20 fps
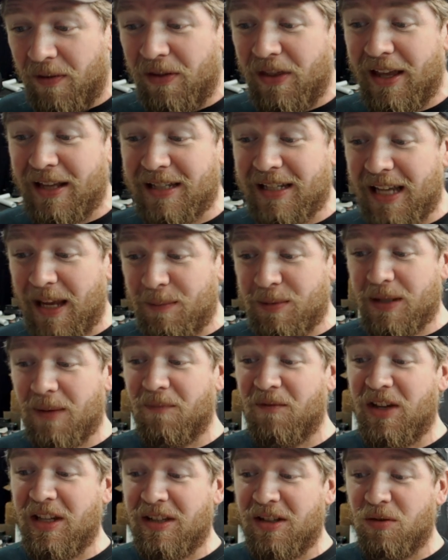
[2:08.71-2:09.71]
This
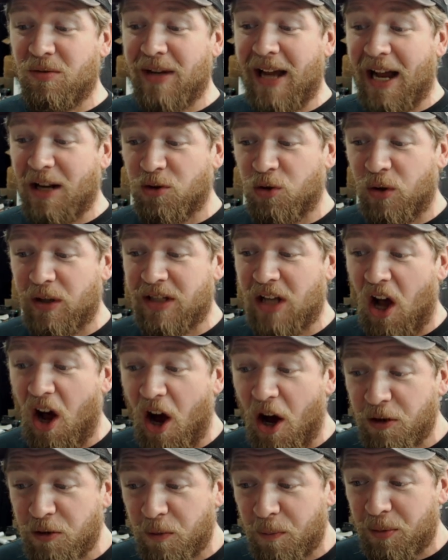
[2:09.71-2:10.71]
Gibson V two Natural is one
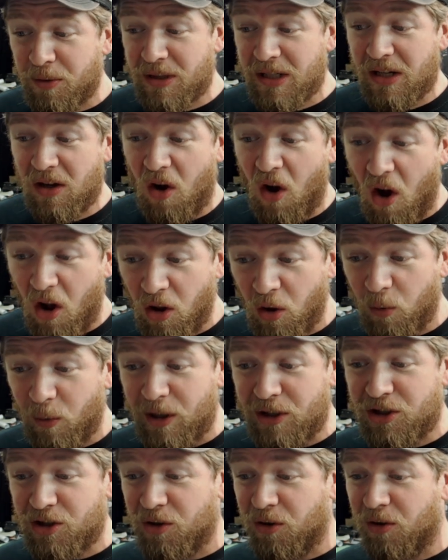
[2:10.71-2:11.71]
hundred percent all
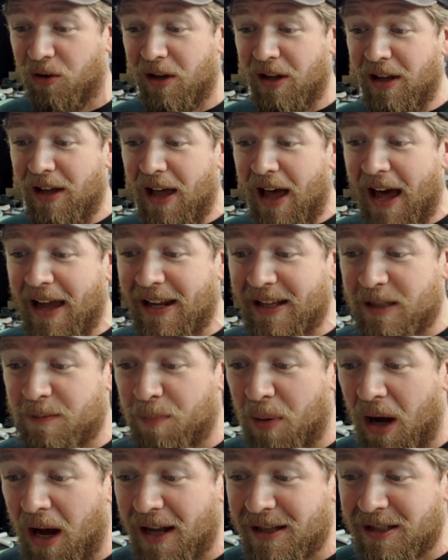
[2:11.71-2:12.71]
original, and its
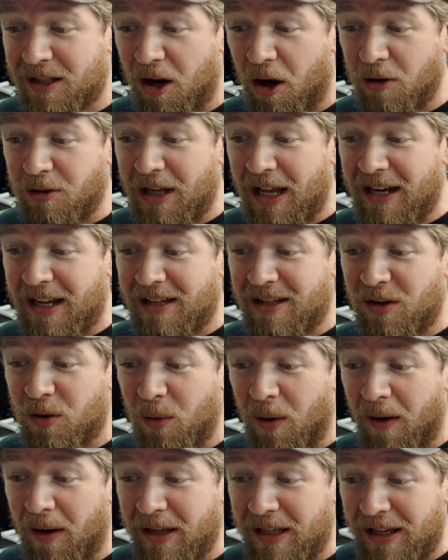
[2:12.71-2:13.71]
pots are dated
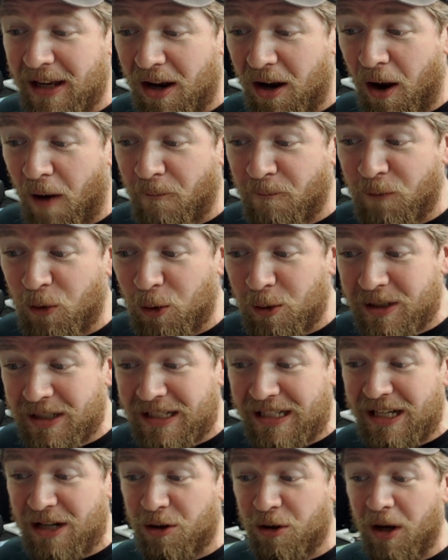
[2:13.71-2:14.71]
to a, a
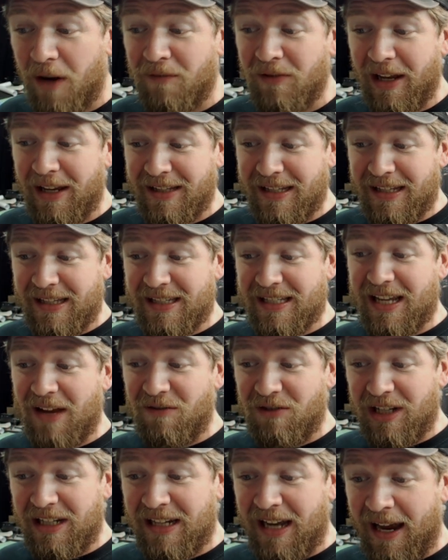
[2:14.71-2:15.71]
first year of nineteen
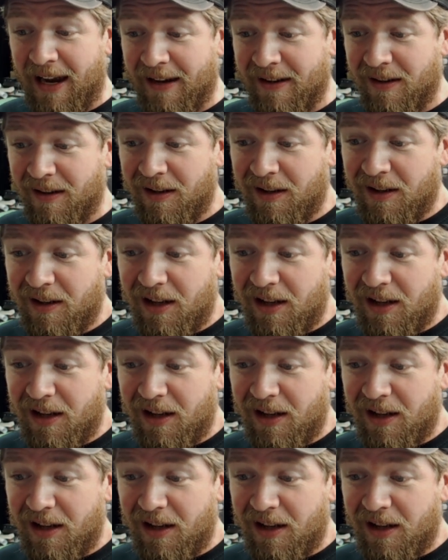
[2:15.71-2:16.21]
seventy-nine.